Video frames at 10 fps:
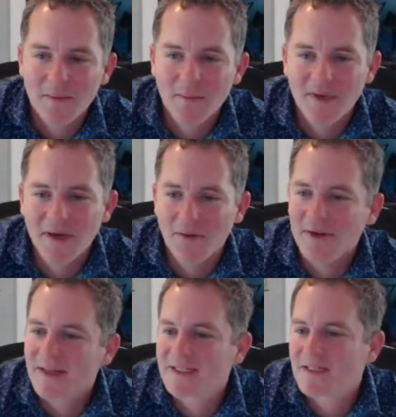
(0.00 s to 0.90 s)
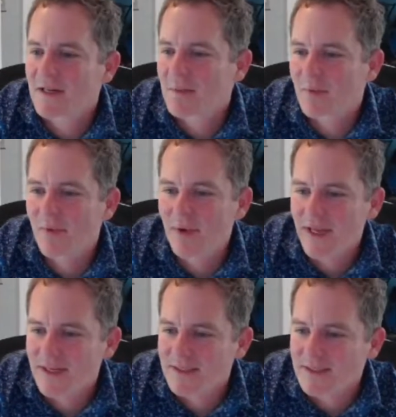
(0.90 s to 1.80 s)
But, at least on the
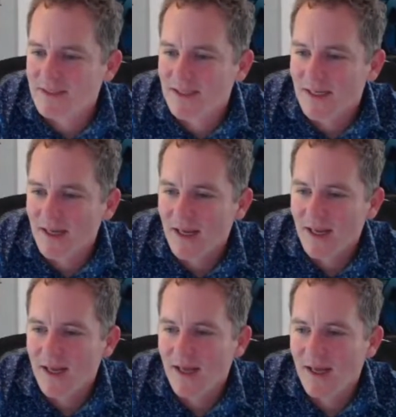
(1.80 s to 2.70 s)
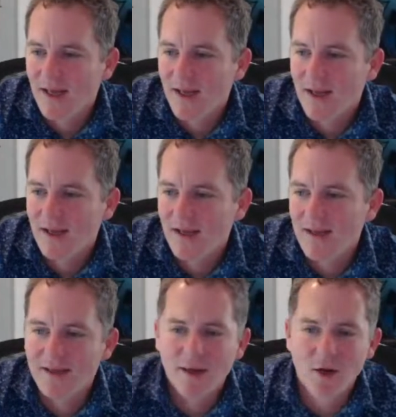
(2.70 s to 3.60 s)
Prius,
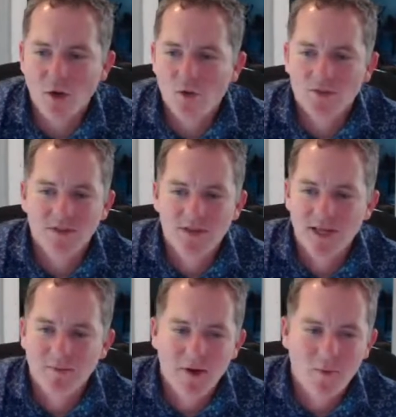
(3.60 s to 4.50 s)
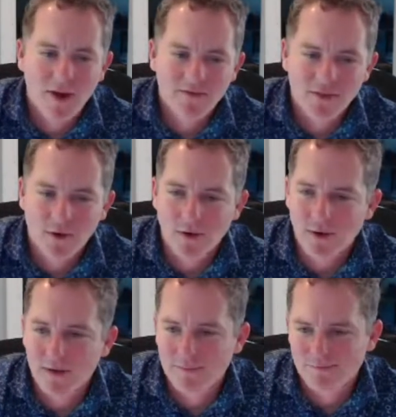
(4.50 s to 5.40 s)
so like my wife's
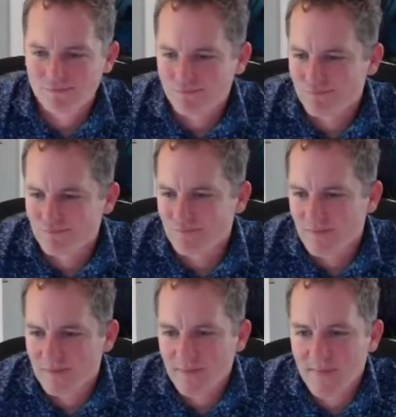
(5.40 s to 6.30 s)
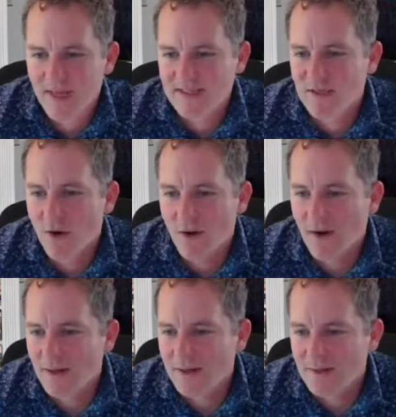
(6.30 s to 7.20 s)
car, it's
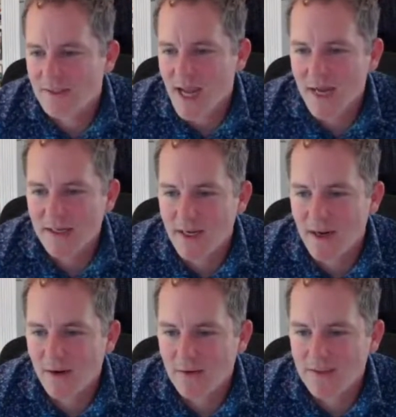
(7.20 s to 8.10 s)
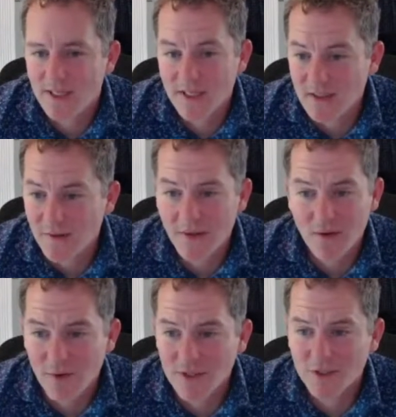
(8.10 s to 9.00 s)
gone 10 years. It's on the
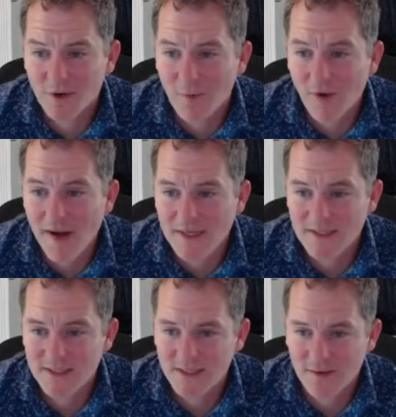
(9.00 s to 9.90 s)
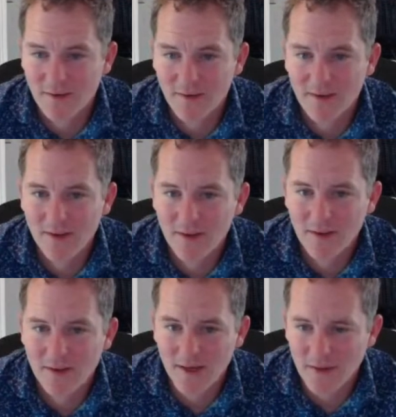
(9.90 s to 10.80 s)
original brakes still.
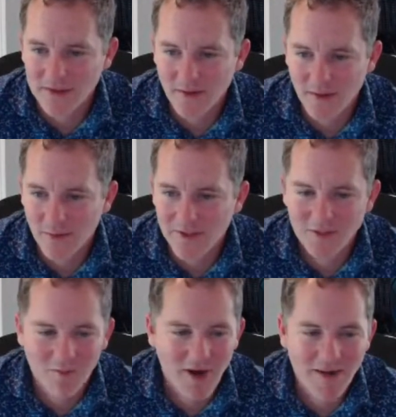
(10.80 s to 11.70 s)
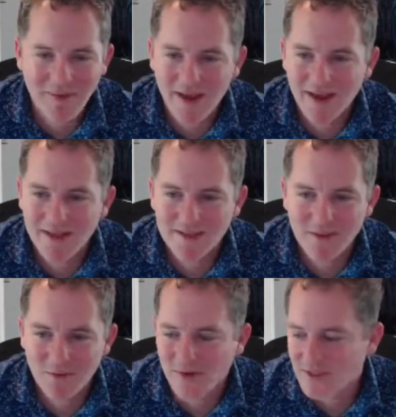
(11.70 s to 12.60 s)
It's on the original brake
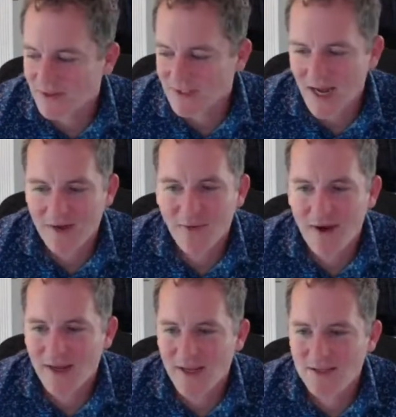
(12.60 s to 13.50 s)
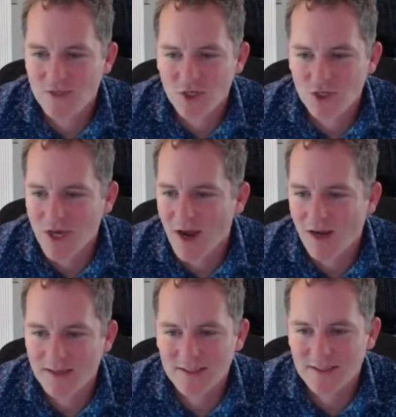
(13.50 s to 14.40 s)
pads, original tie rod ends,
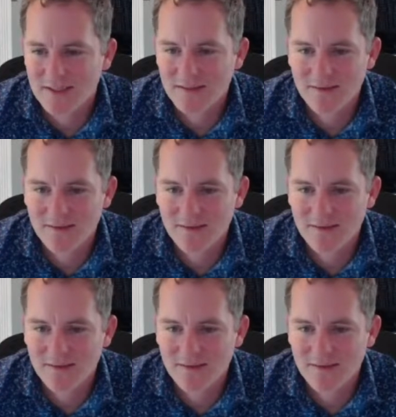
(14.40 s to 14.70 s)
shocks,